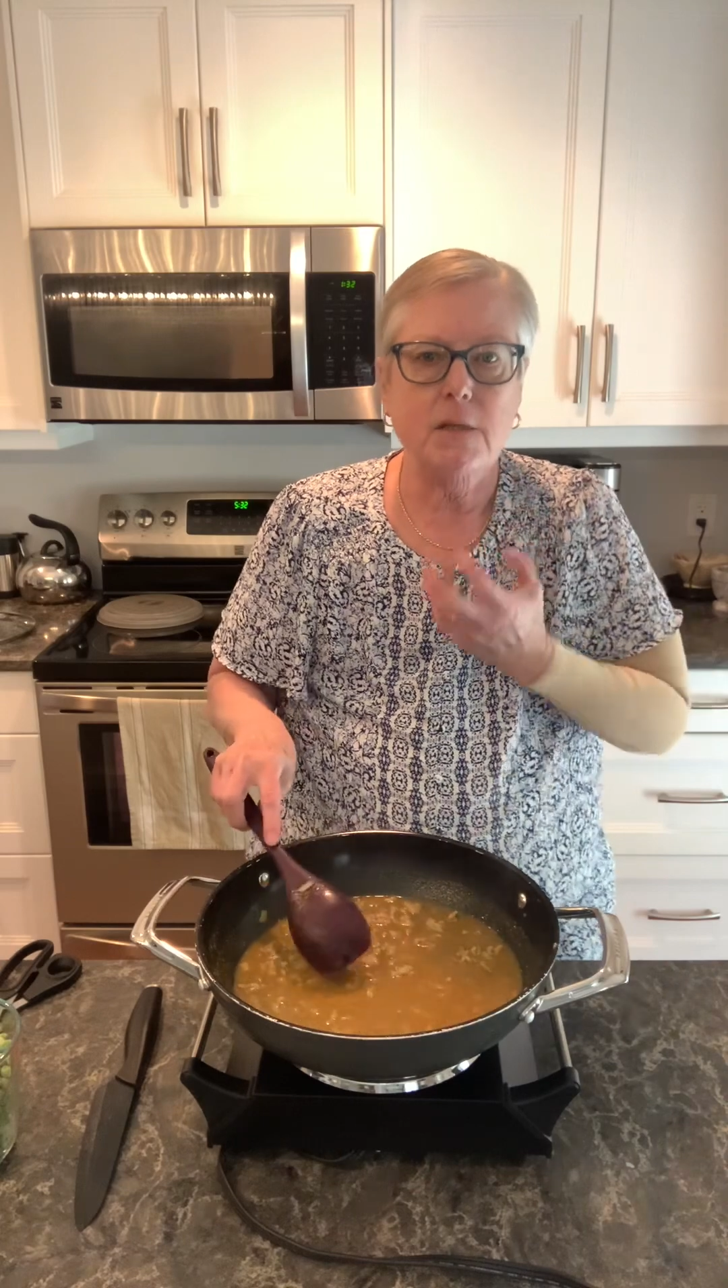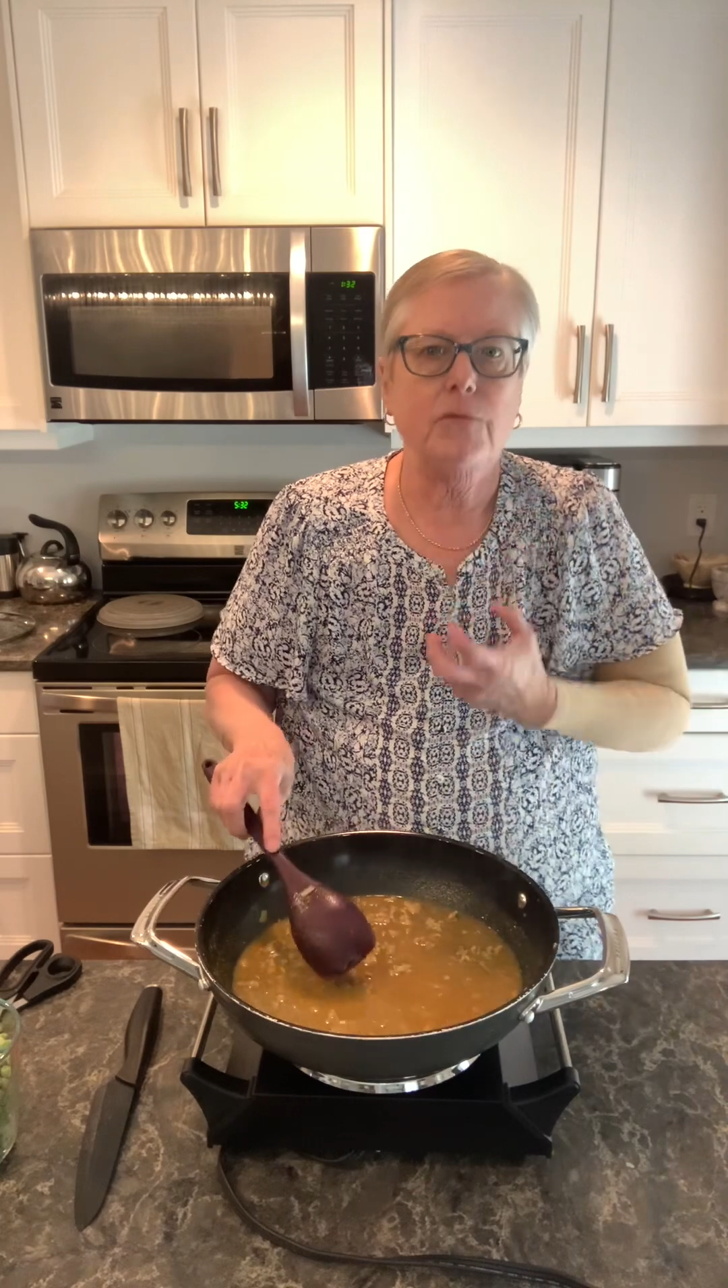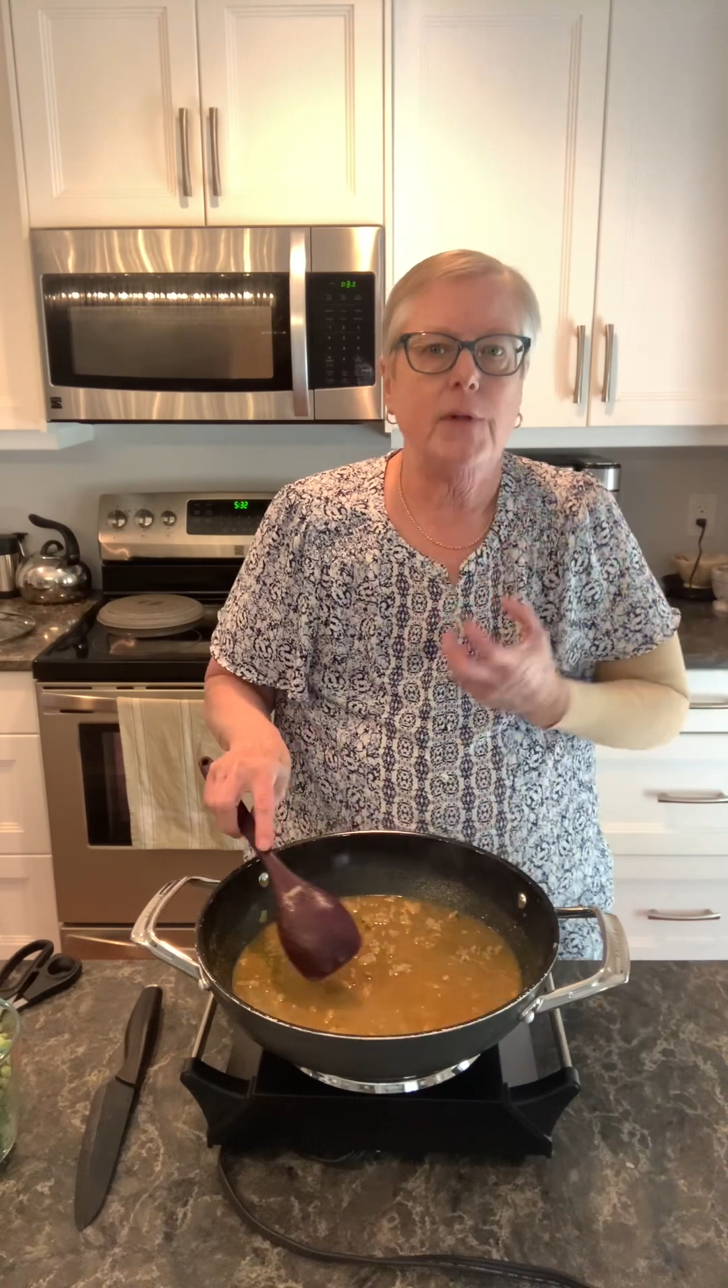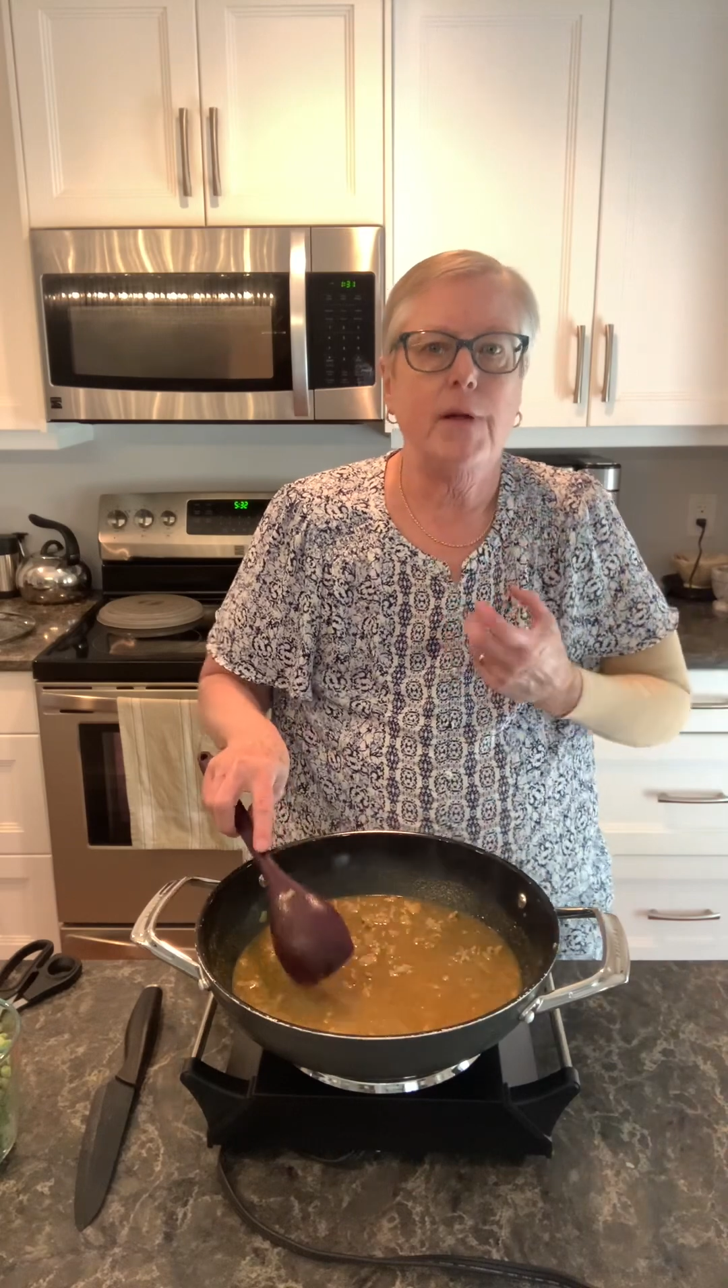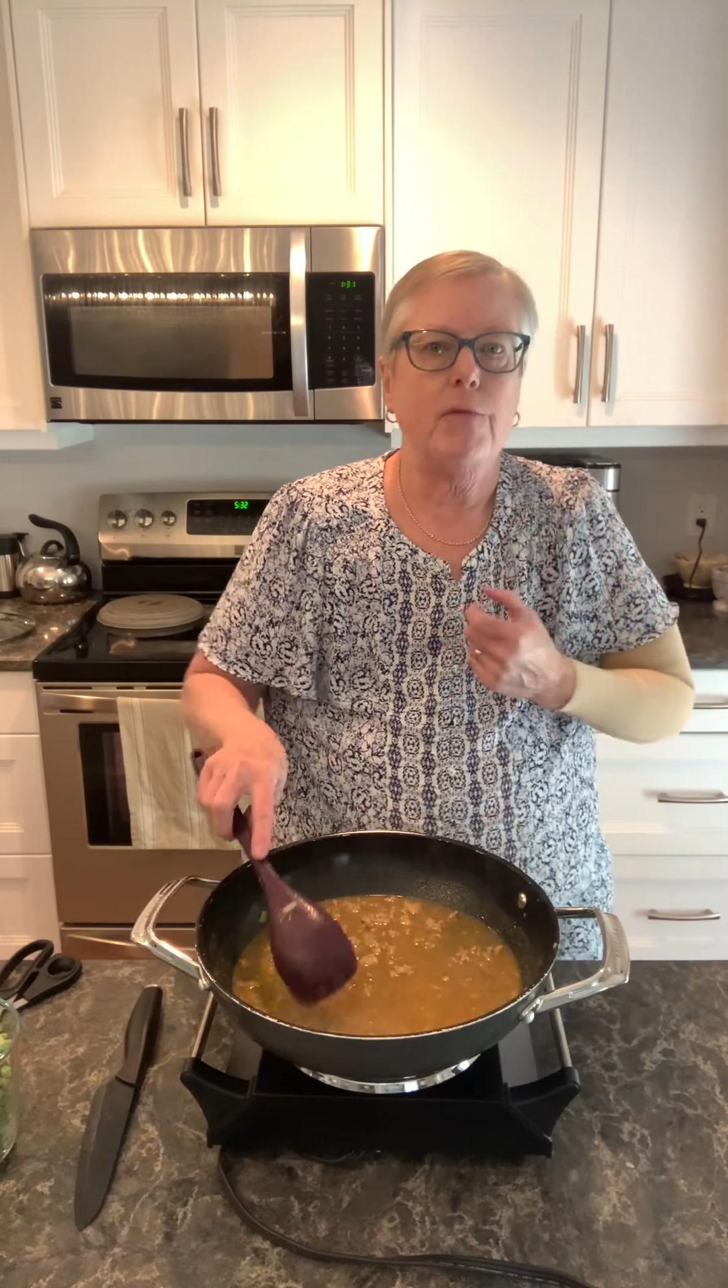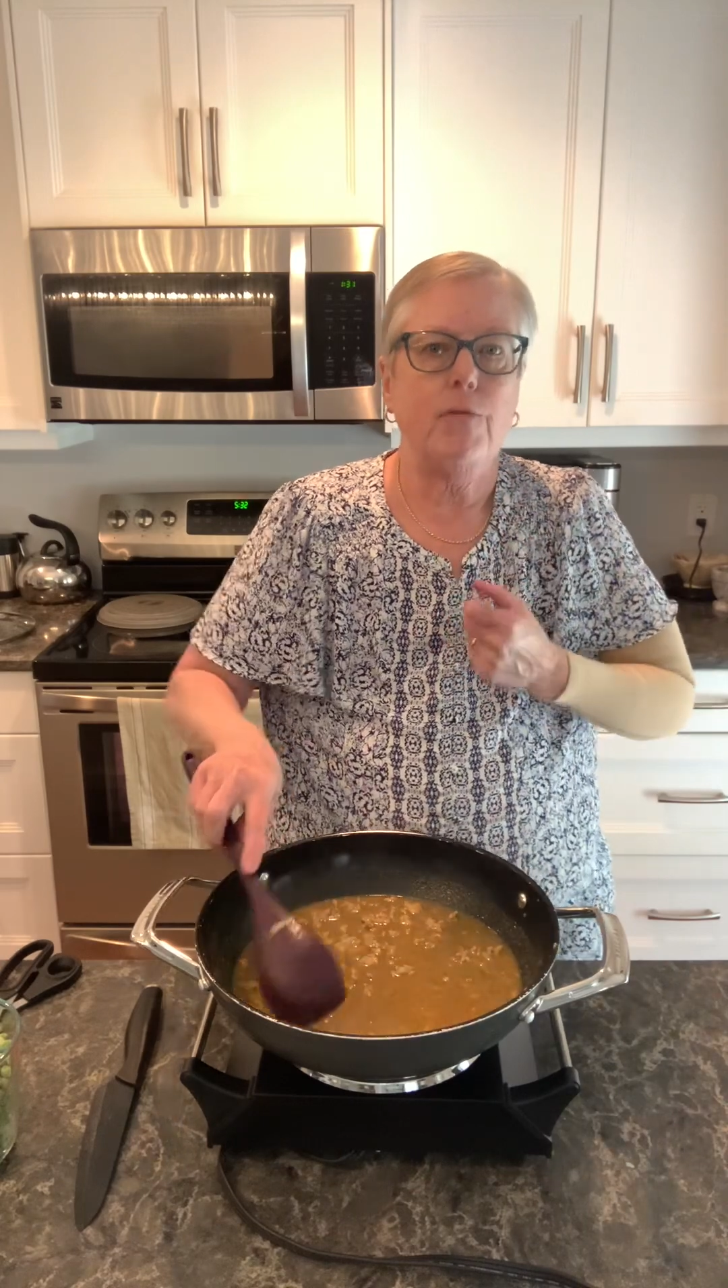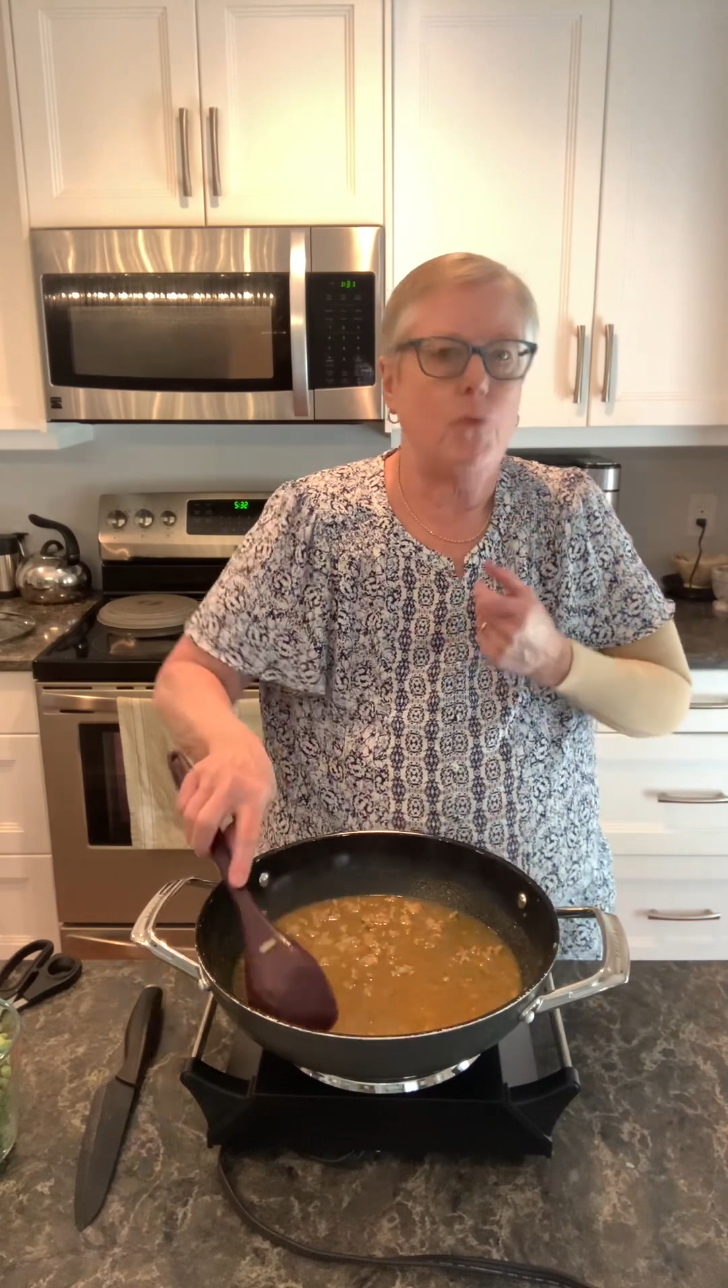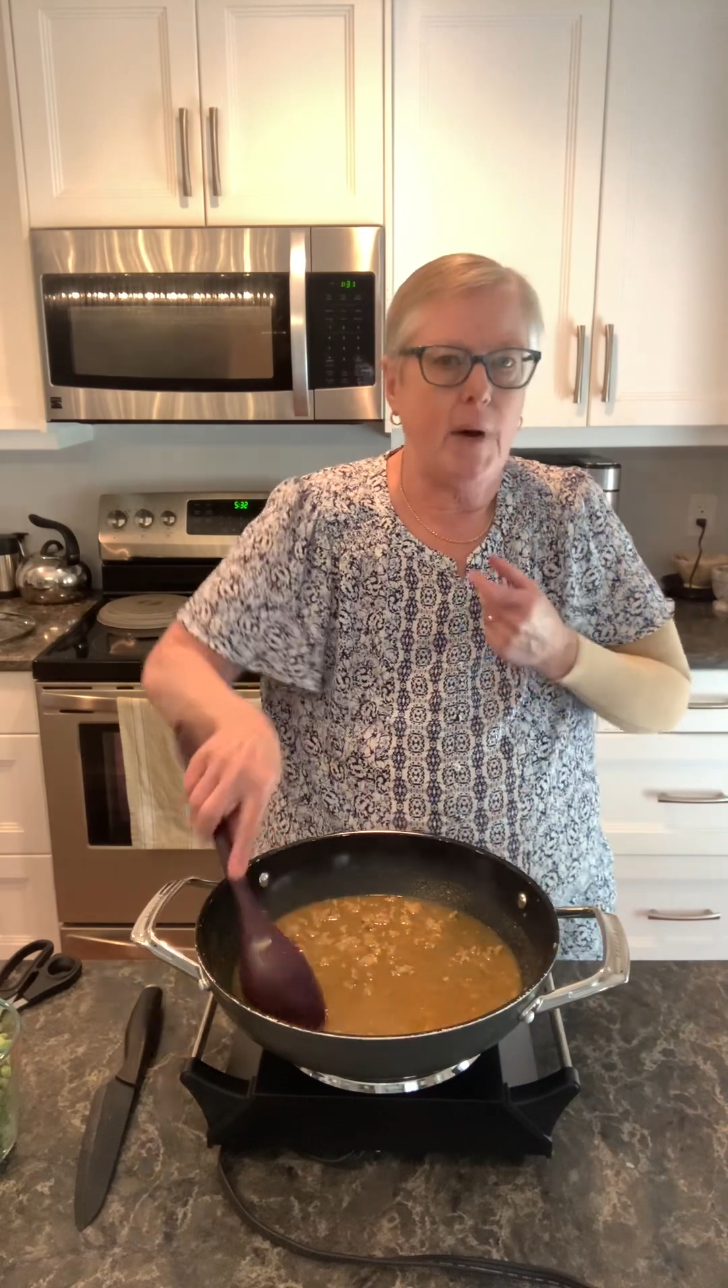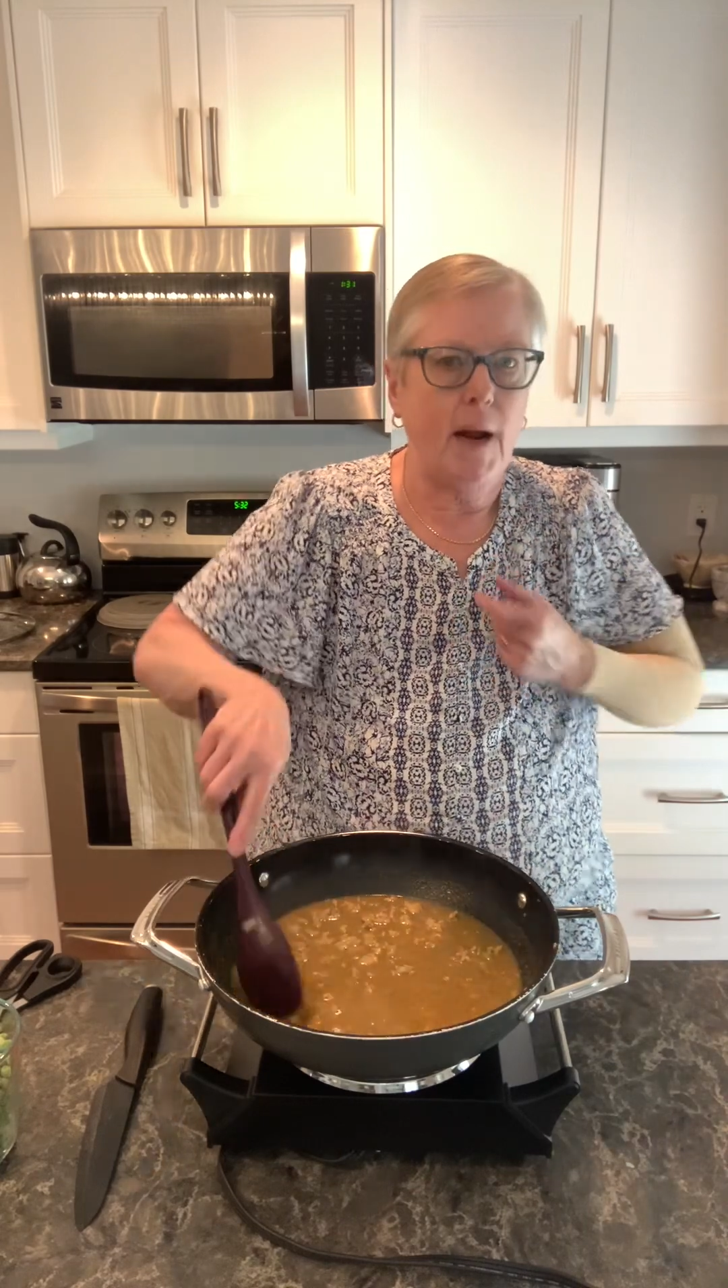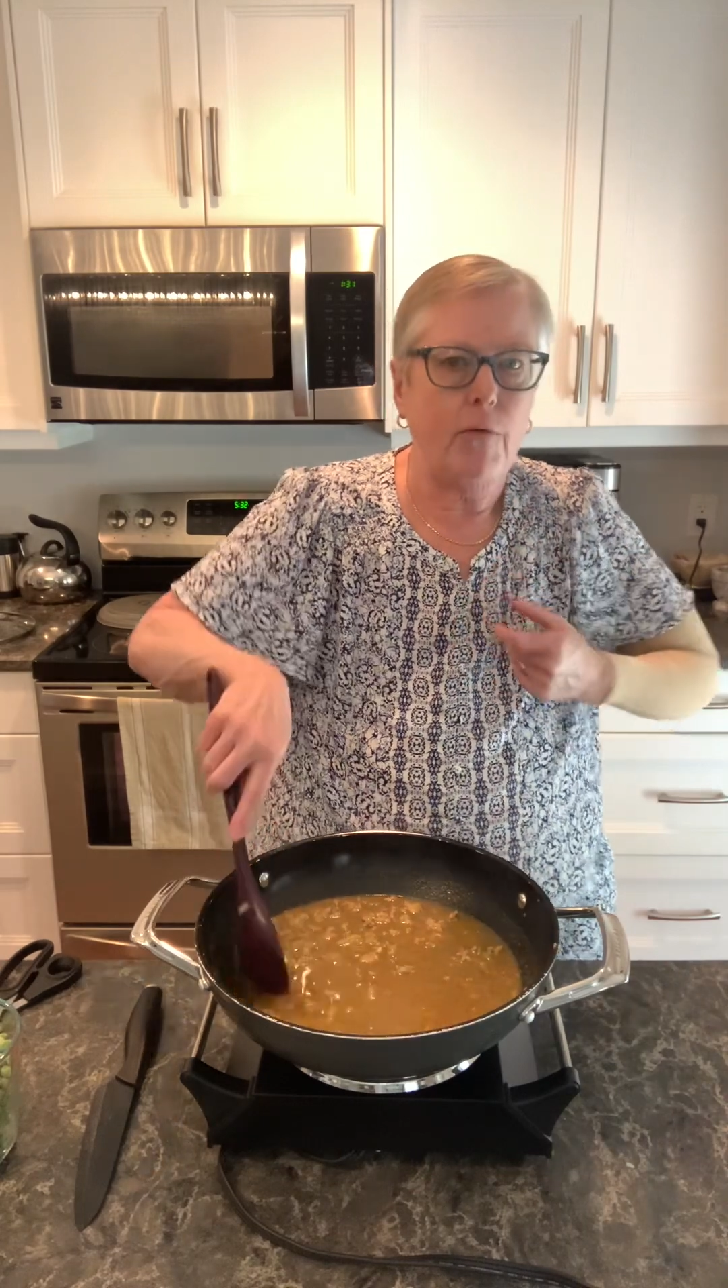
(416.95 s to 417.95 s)
the flavor of
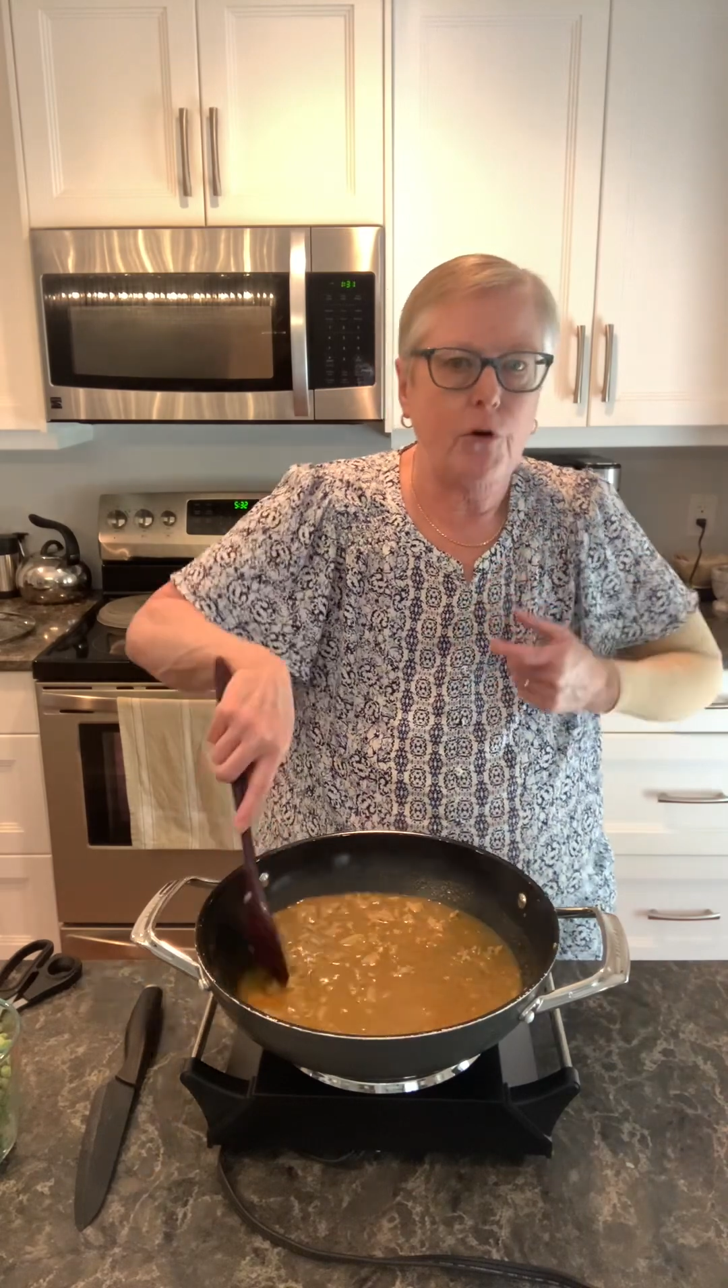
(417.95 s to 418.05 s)
whatever